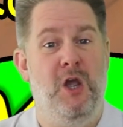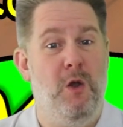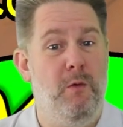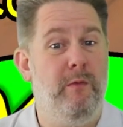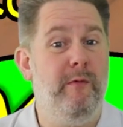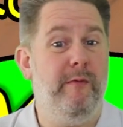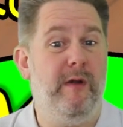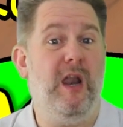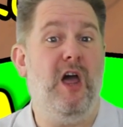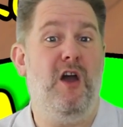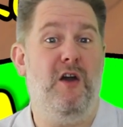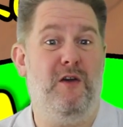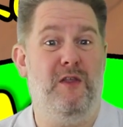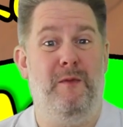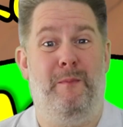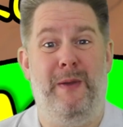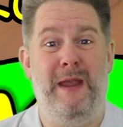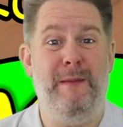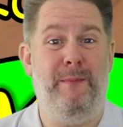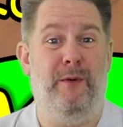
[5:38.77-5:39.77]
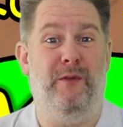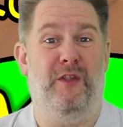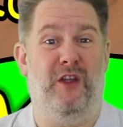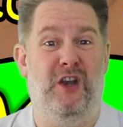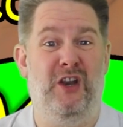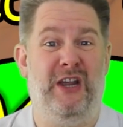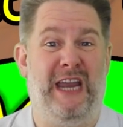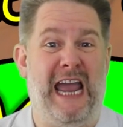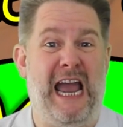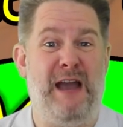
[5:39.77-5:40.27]
We rely on the people that
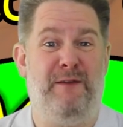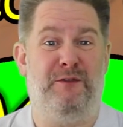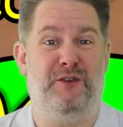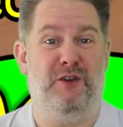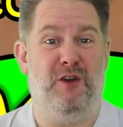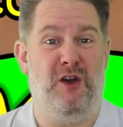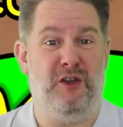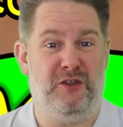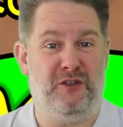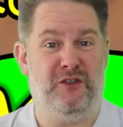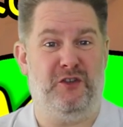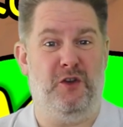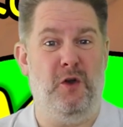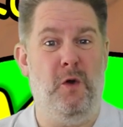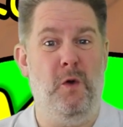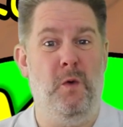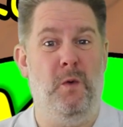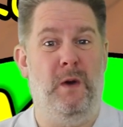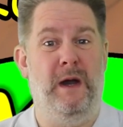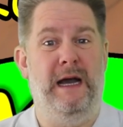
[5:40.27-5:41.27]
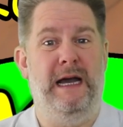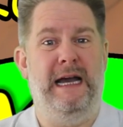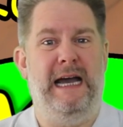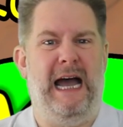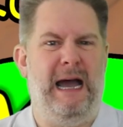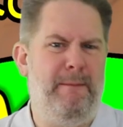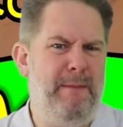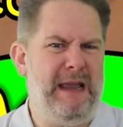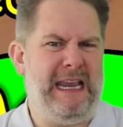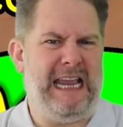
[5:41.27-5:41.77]
look after our school
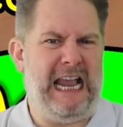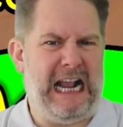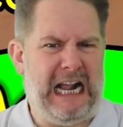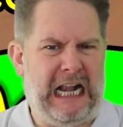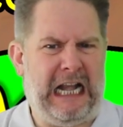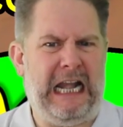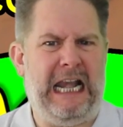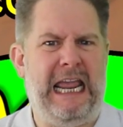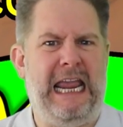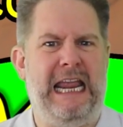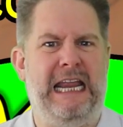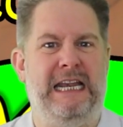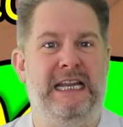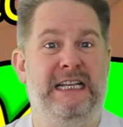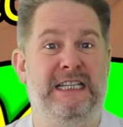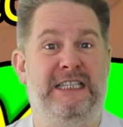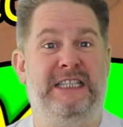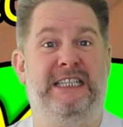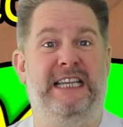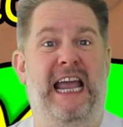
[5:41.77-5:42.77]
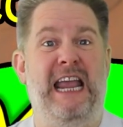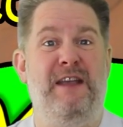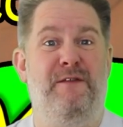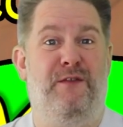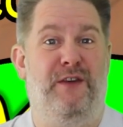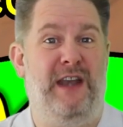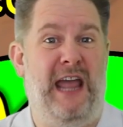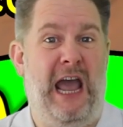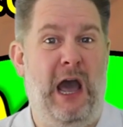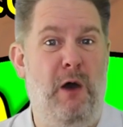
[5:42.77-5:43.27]
and make it clean and safe
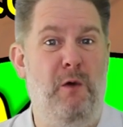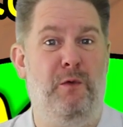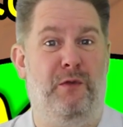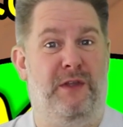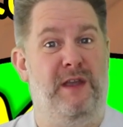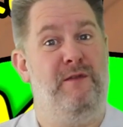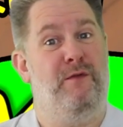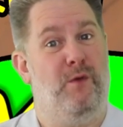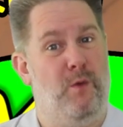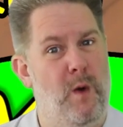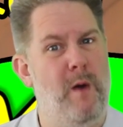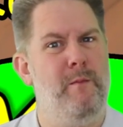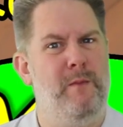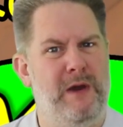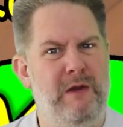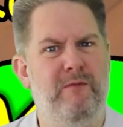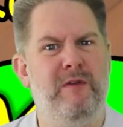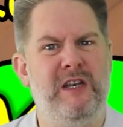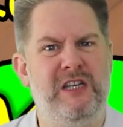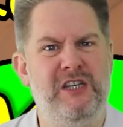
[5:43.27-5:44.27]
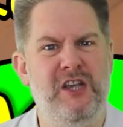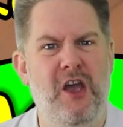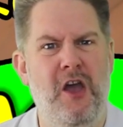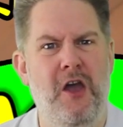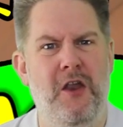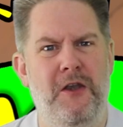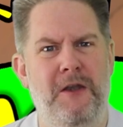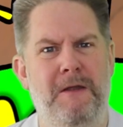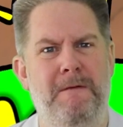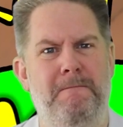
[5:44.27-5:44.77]
and healthy for when we
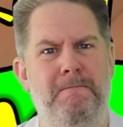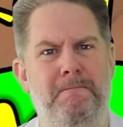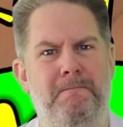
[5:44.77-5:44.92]
return.